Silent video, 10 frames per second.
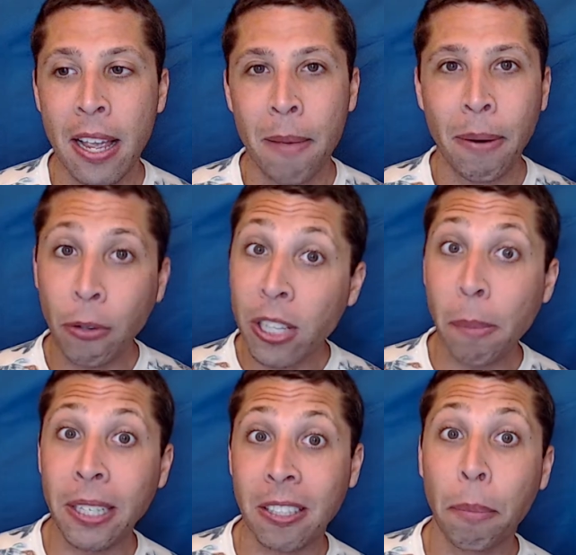But if you tell
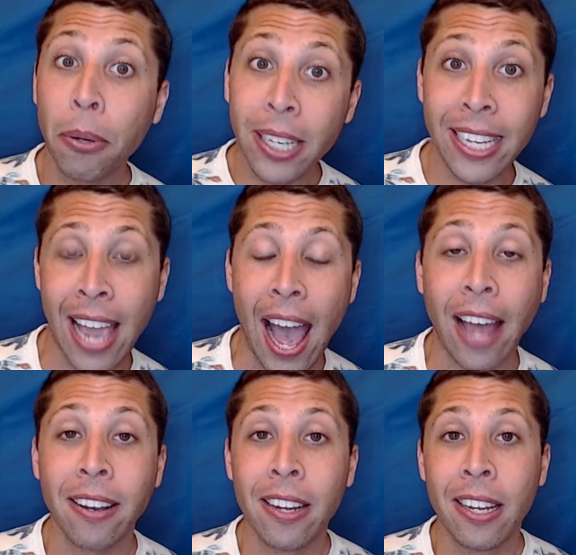me it's a pretty
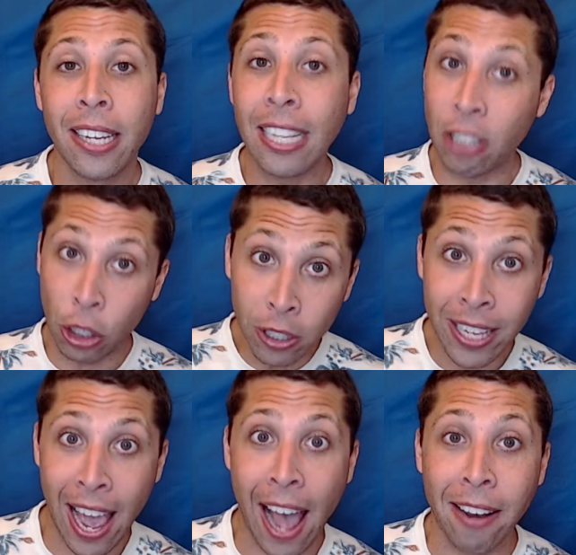cat, it's a good
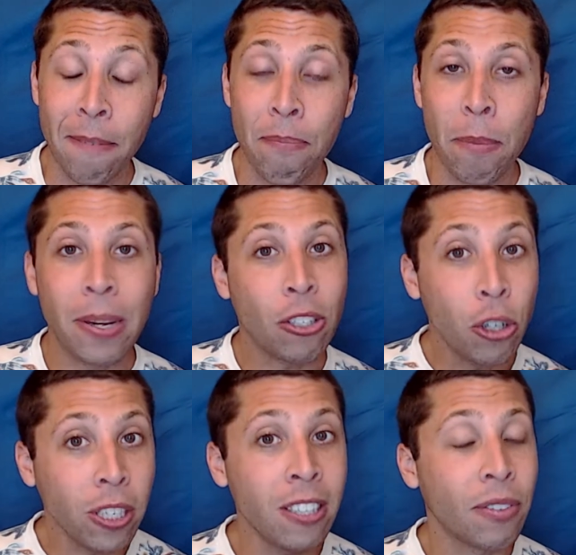cat, but it's
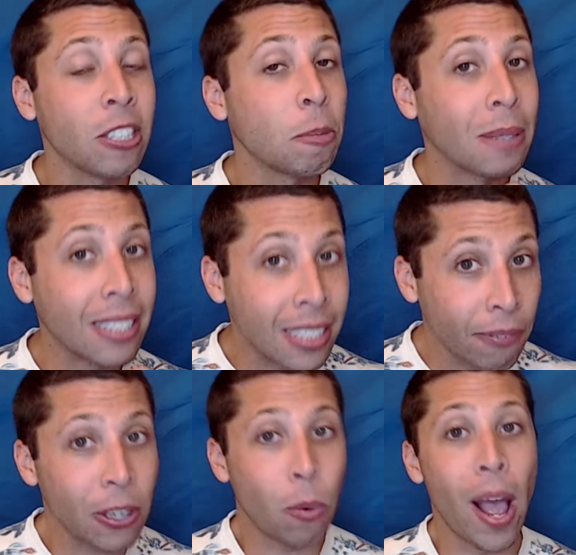good in this very
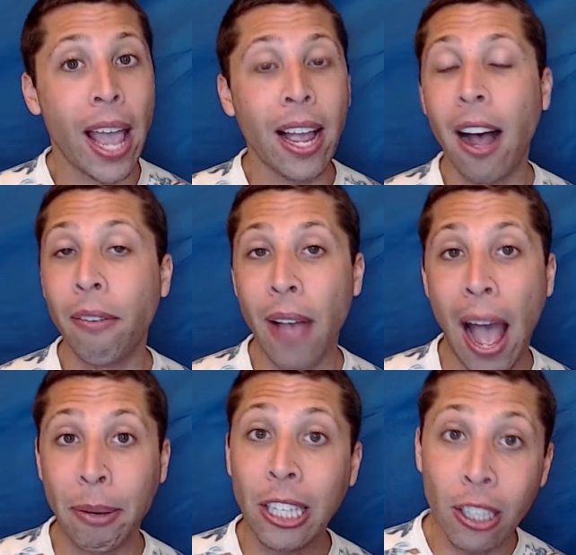specific way of
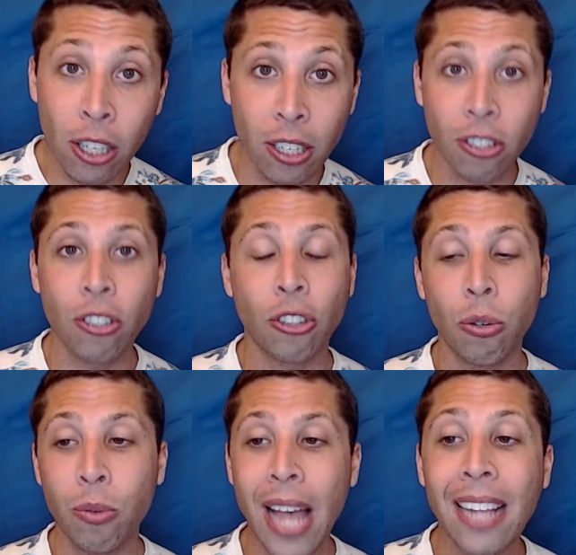how it looks.
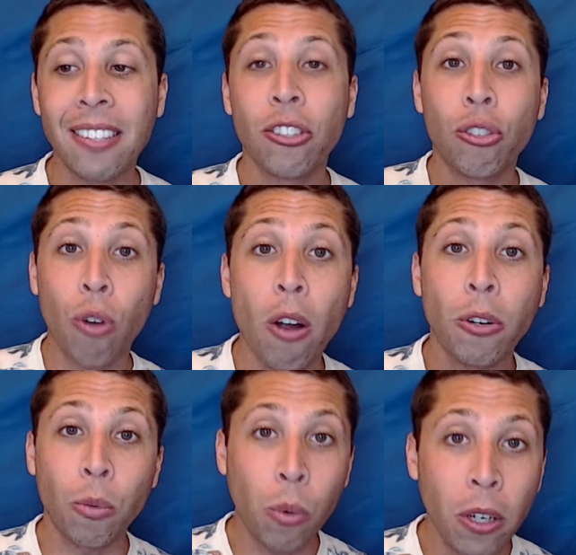So that's a
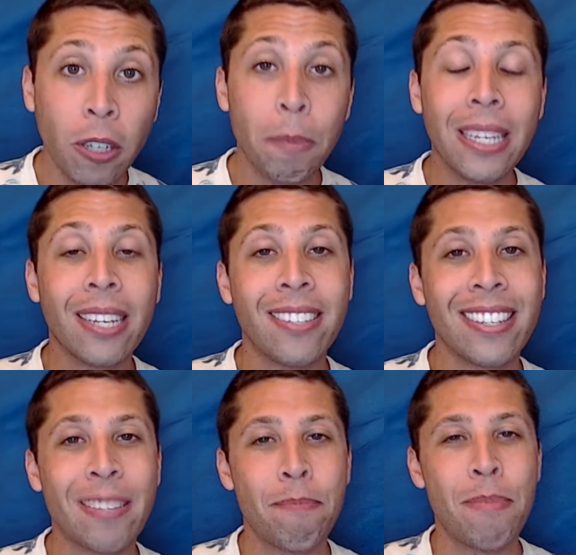stronger word because
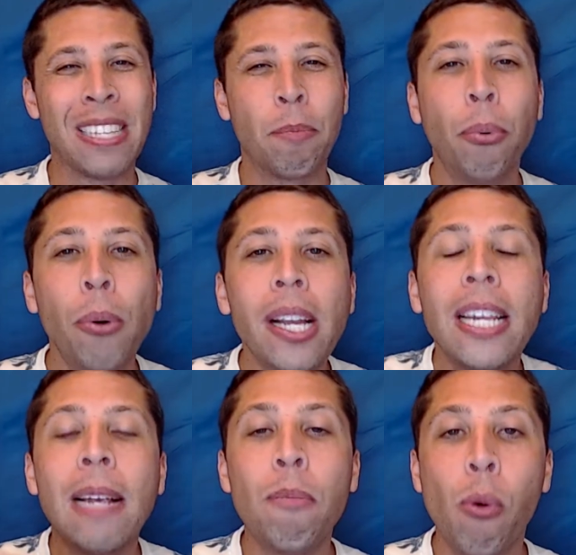it's it's
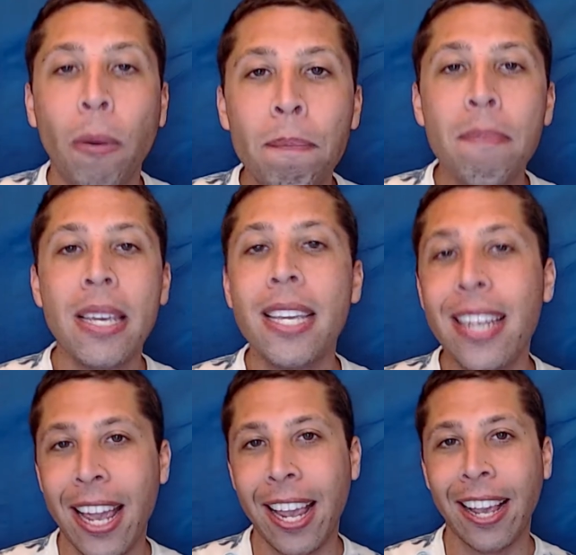bringing more
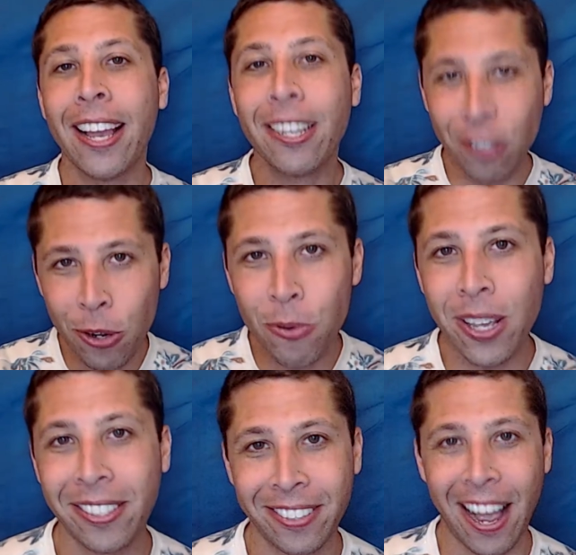meaning to
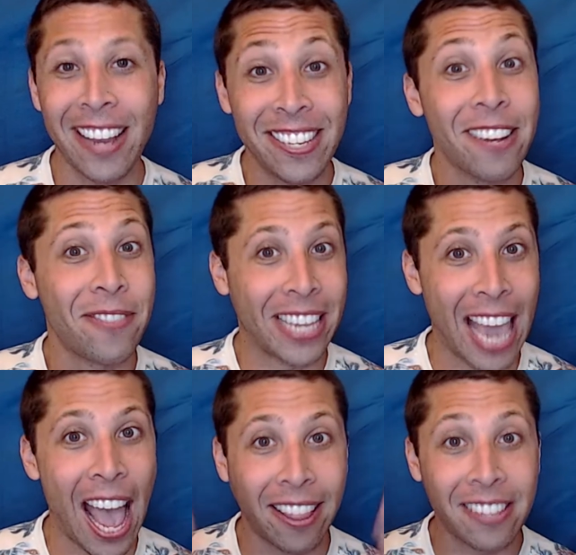this idea of the
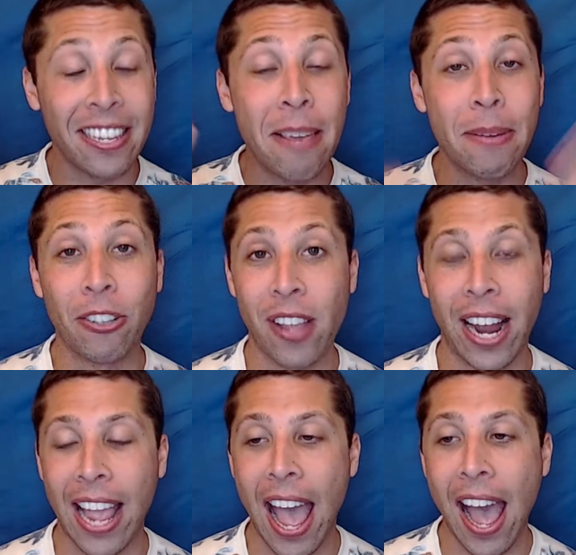cat, this image that I
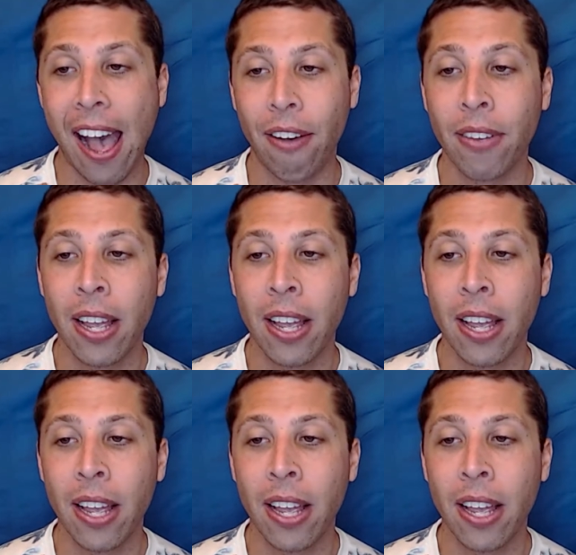have.